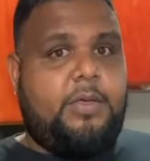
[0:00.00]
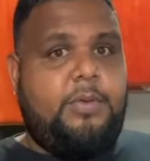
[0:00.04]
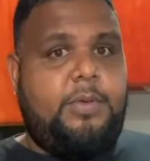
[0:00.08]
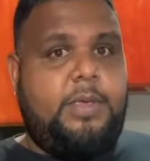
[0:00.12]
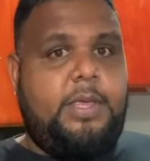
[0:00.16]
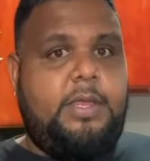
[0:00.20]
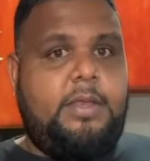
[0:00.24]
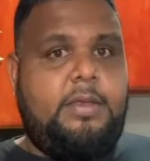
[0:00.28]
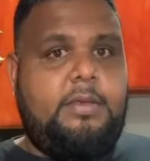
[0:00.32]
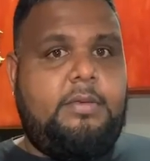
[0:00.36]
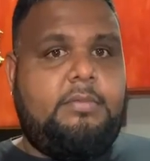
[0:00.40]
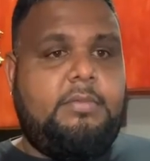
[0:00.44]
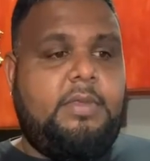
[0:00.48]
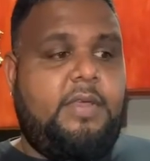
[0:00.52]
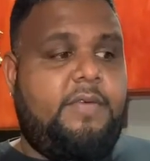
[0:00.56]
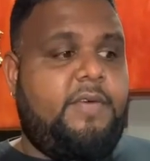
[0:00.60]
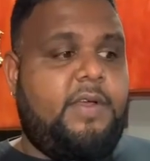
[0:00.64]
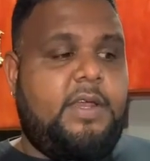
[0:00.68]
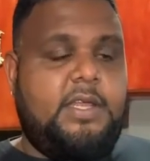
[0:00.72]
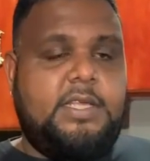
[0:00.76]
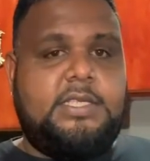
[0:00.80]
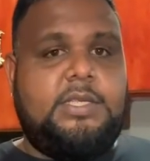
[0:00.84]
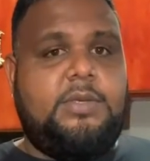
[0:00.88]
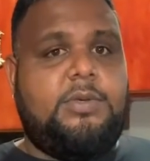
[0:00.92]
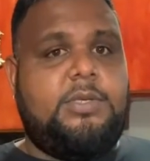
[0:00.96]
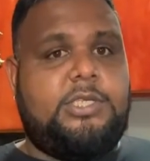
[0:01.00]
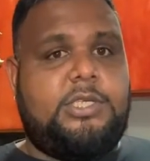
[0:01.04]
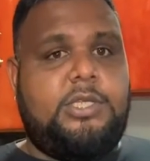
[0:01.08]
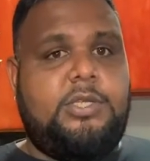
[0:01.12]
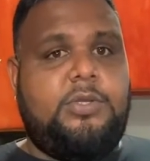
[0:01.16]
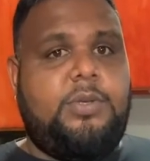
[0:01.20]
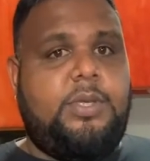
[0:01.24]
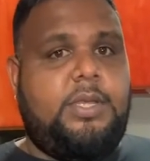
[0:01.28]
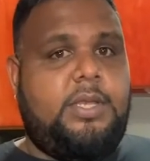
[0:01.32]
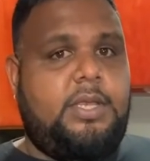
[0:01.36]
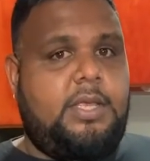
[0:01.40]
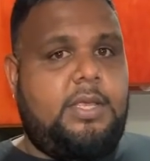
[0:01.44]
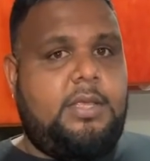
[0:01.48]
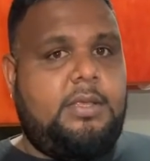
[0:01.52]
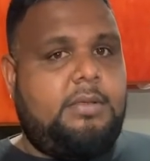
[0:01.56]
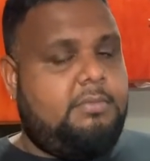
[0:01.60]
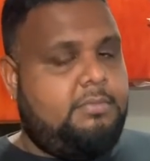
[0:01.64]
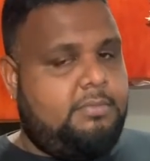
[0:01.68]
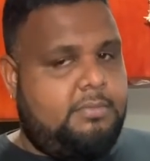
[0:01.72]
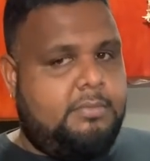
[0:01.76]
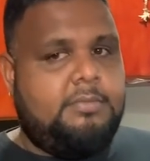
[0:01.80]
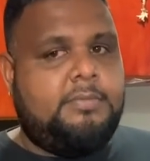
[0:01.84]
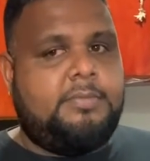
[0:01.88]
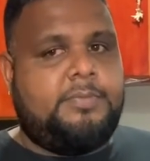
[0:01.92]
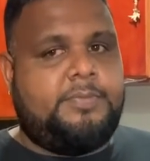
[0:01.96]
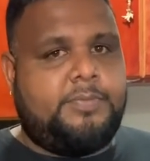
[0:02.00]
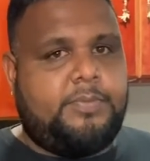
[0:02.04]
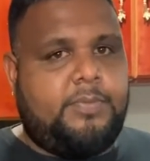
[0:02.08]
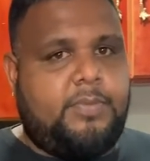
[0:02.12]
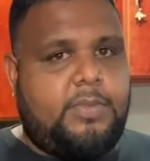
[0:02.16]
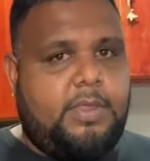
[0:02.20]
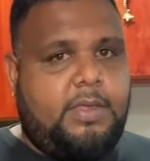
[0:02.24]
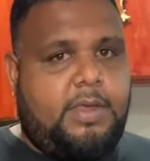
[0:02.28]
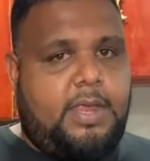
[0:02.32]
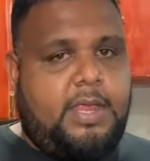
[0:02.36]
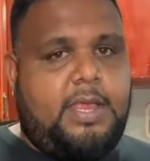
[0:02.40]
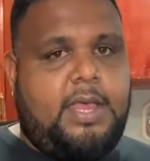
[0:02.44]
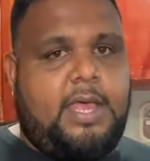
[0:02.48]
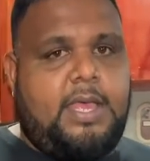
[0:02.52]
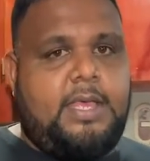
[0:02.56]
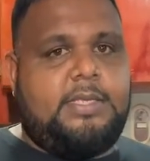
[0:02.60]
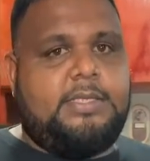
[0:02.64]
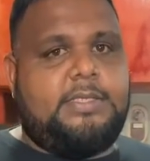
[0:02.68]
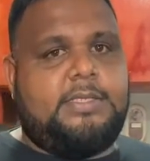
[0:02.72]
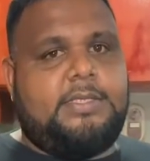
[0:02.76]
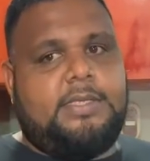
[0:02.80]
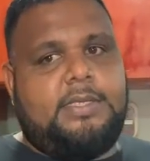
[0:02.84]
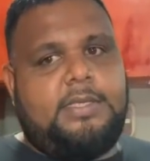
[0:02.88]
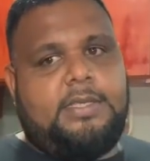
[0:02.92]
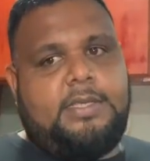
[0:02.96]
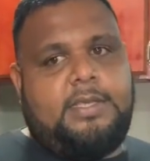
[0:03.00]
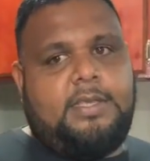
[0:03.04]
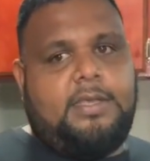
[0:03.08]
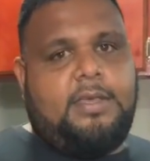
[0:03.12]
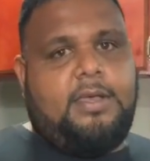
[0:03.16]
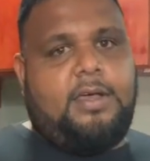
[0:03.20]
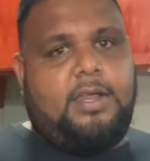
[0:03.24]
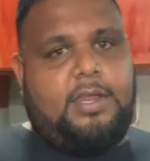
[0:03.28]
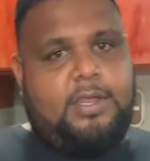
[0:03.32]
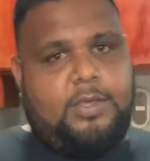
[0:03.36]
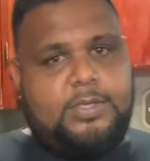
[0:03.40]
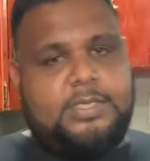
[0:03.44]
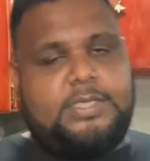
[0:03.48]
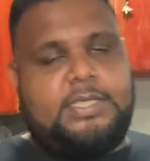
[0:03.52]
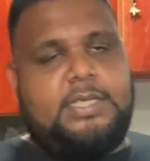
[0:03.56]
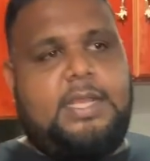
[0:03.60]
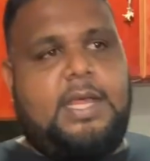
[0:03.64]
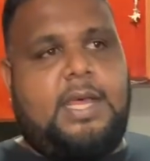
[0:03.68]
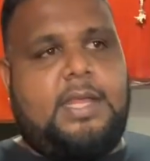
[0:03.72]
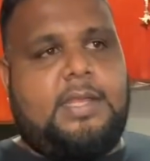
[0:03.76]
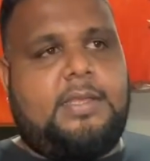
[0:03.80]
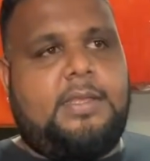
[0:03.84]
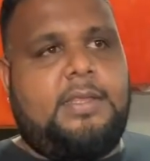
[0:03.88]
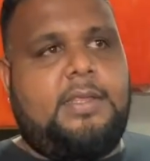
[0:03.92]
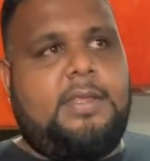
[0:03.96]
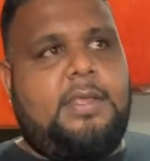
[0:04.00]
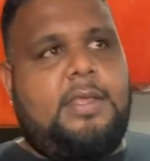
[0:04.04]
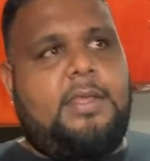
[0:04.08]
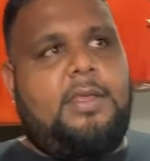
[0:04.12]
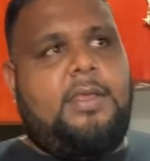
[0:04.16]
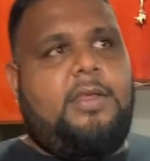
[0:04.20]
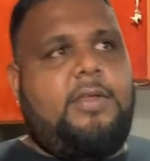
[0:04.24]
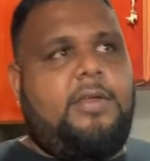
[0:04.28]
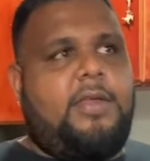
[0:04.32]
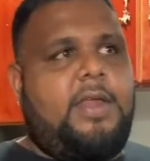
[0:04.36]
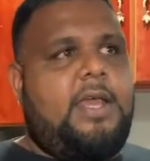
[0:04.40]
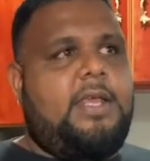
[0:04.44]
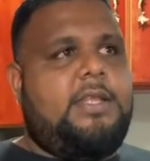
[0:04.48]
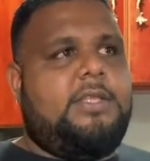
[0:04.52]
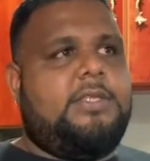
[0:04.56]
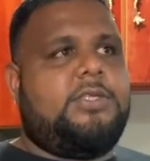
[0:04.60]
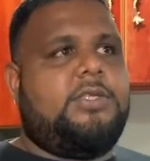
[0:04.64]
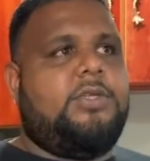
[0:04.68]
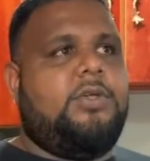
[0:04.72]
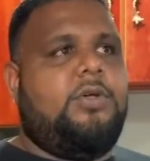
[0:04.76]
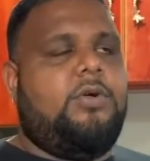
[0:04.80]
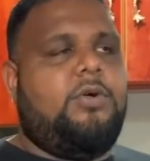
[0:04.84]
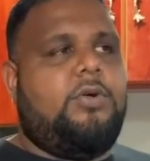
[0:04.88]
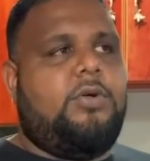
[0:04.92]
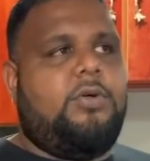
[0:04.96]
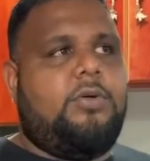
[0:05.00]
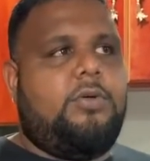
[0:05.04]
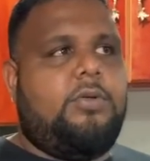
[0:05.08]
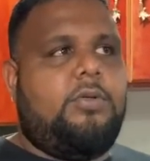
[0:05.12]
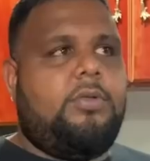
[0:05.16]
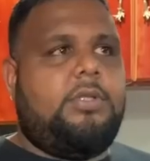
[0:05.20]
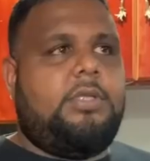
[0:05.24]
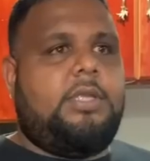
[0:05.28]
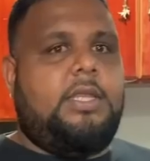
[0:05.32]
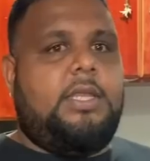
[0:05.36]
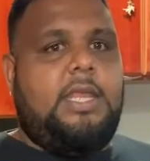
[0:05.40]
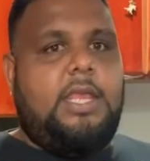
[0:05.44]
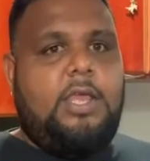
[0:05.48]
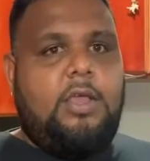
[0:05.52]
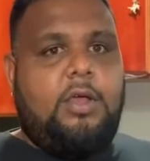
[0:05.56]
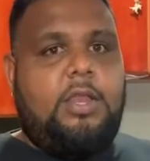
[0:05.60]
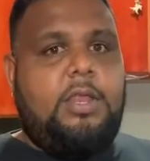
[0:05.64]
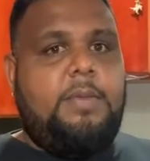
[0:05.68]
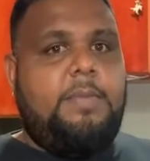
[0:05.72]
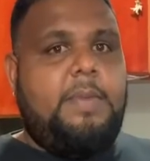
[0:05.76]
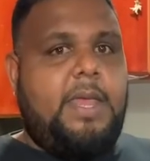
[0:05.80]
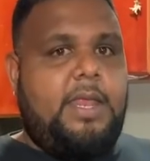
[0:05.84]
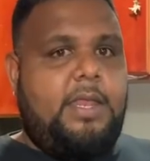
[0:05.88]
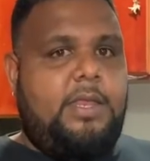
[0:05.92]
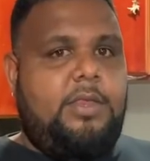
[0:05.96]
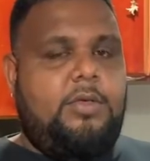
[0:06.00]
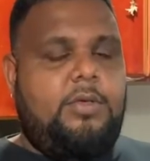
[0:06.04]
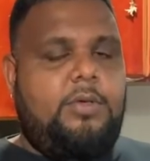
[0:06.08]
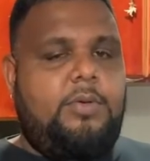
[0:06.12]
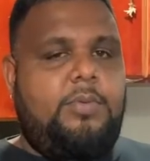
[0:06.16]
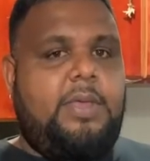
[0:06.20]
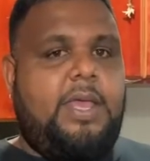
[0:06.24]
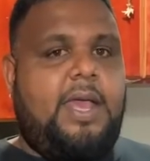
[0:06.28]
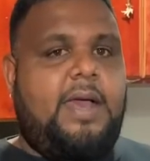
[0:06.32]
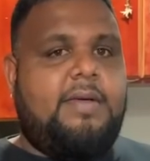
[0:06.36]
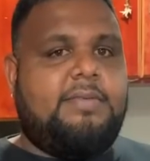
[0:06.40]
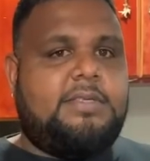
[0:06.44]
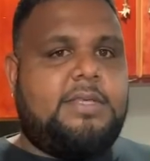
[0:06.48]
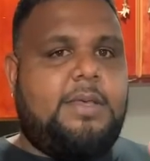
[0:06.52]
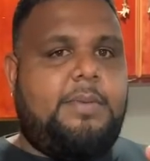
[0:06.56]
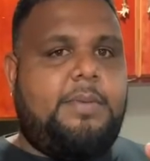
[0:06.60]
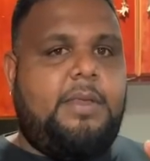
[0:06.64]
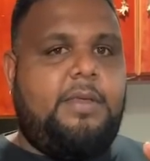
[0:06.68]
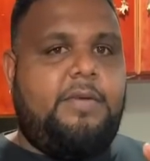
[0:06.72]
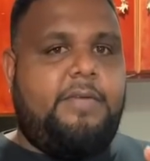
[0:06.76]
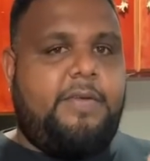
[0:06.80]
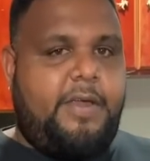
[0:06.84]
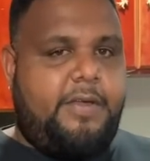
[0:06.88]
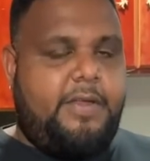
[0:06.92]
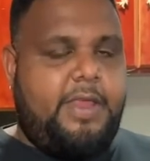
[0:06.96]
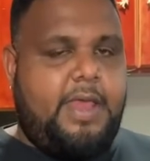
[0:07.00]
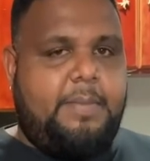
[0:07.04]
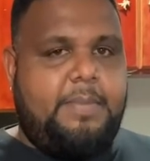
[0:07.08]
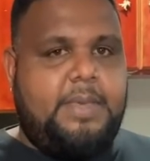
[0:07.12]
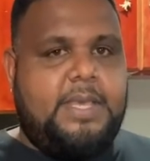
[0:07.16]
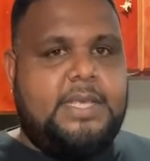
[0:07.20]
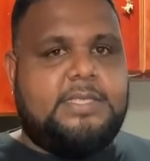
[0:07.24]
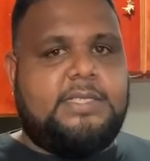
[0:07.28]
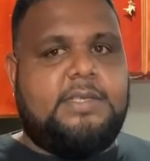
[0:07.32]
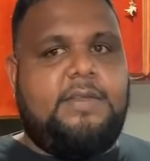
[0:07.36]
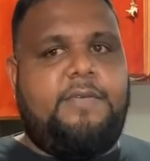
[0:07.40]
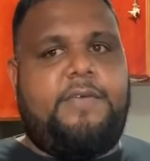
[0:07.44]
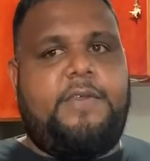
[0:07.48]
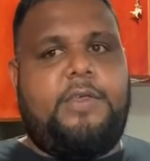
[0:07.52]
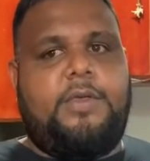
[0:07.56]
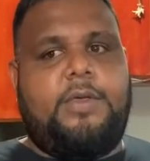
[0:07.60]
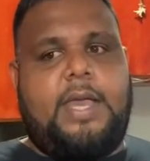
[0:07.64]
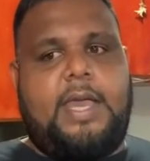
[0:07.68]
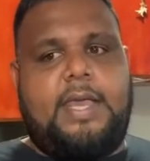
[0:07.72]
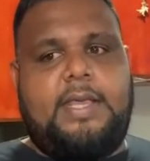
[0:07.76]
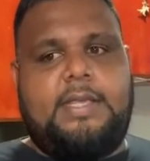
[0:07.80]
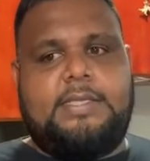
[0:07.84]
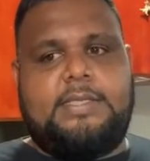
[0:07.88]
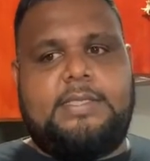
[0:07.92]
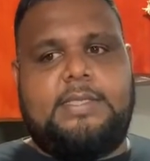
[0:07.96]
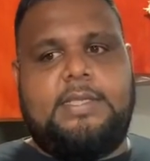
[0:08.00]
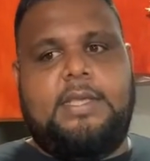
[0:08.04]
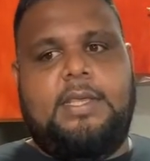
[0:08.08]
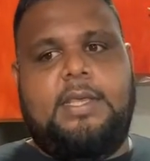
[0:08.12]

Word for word: Queen, let's see what she doing there, right guys? I'll never see that. Right, so today on the menu, we have something very amazing for you guys.